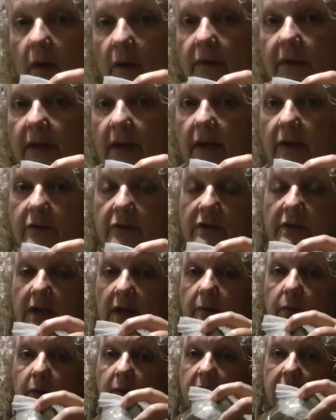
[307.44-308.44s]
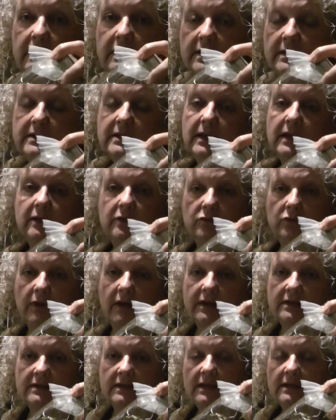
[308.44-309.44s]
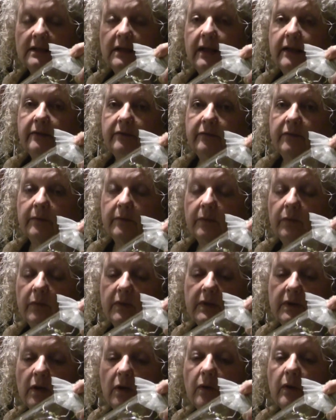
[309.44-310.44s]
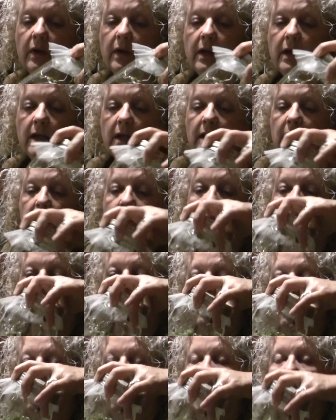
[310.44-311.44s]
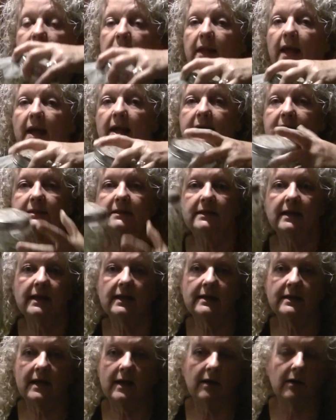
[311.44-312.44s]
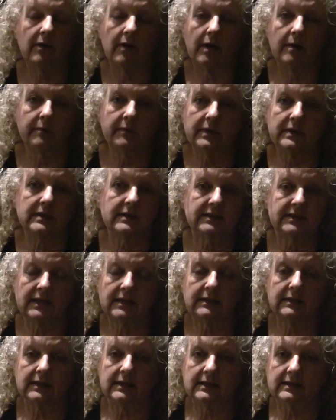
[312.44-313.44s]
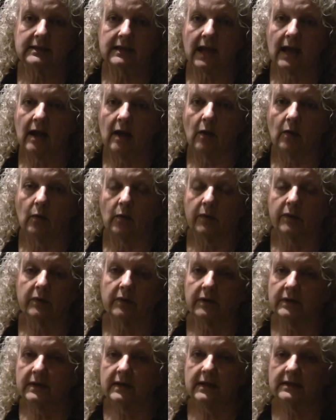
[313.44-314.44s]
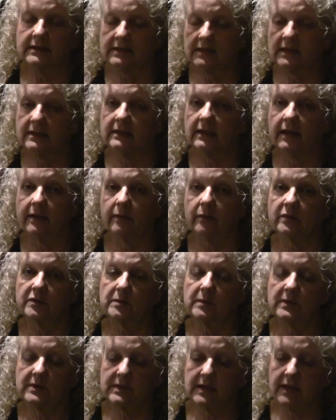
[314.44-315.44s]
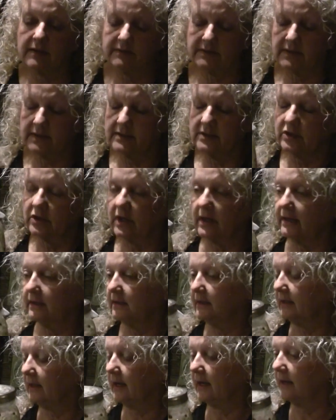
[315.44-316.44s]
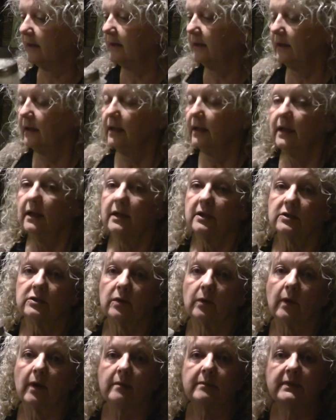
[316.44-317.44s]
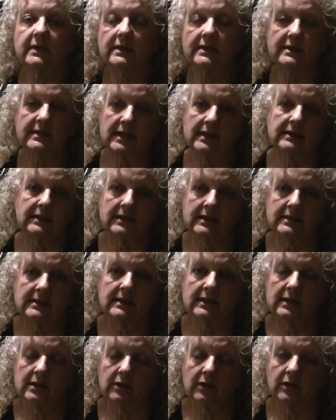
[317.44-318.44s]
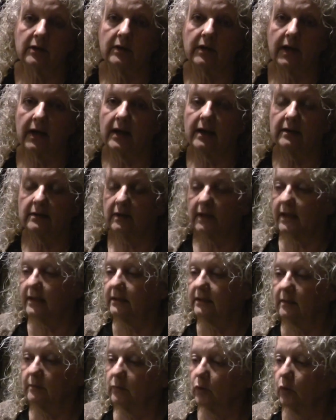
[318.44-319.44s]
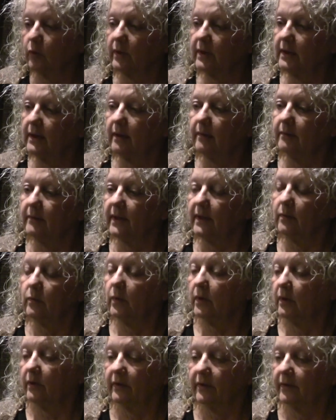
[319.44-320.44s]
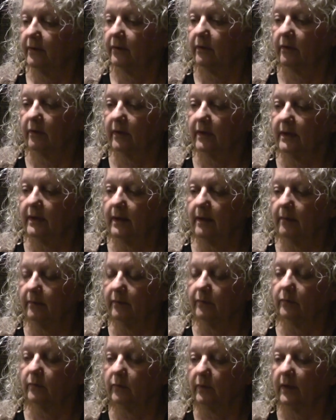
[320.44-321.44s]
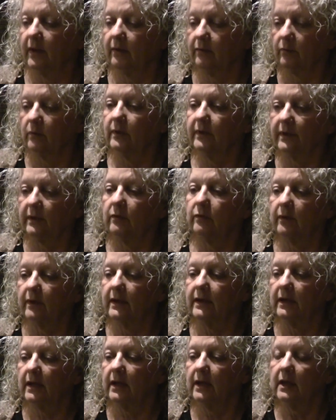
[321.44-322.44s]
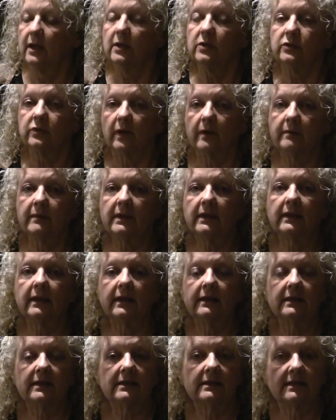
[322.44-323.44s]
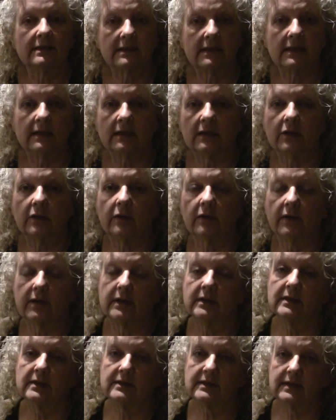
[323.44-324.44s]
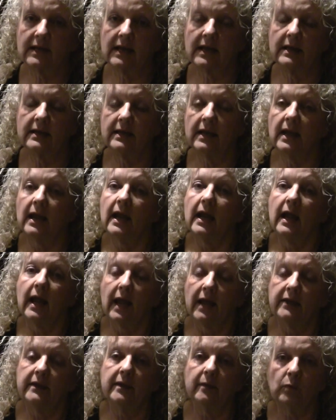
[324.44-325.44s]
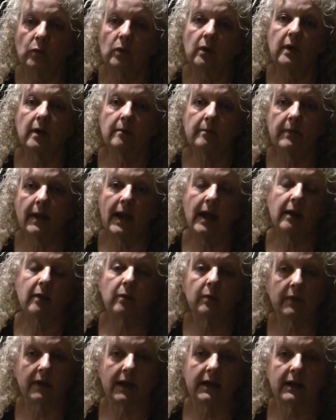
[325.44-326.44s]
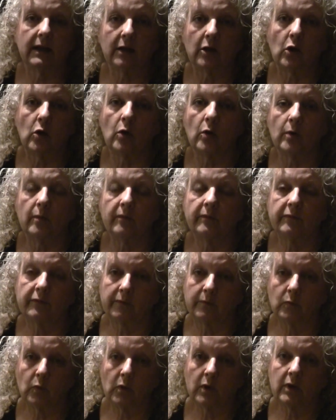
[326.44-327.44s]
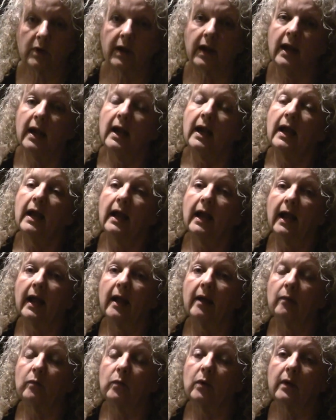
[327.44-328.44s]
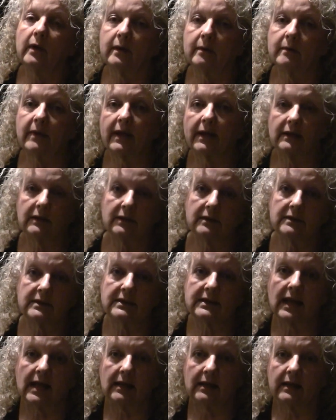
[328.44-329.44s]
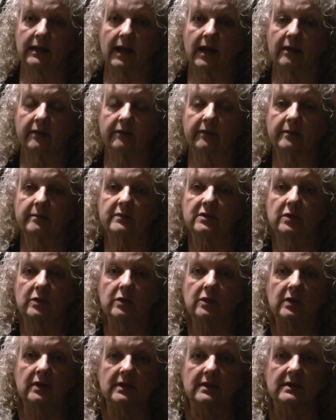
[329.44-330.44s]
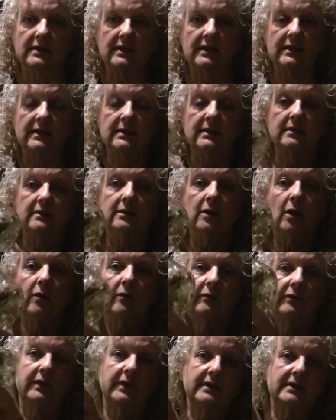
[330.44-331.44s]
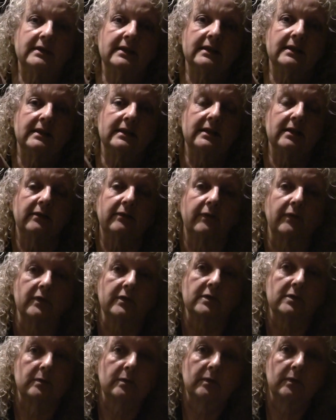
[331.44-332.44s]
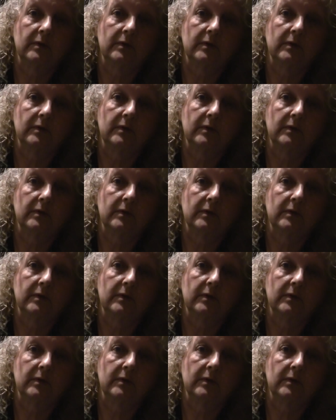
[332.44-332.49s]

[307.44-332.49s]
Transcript: on the other side where they didn't get direct sunlight from the window. But on the last day now, I'm gonna set these out where they're gonna get sunlight. We're supposed to have sunshine today. So I'm gonna set these here and let them green, and they will, they'll green up, get really green. So I'm gonna let these sit here in the sun, and then we'll come back when I get home from work, and we're gonna make a little salad out of them so you can see the, hopefully see the difference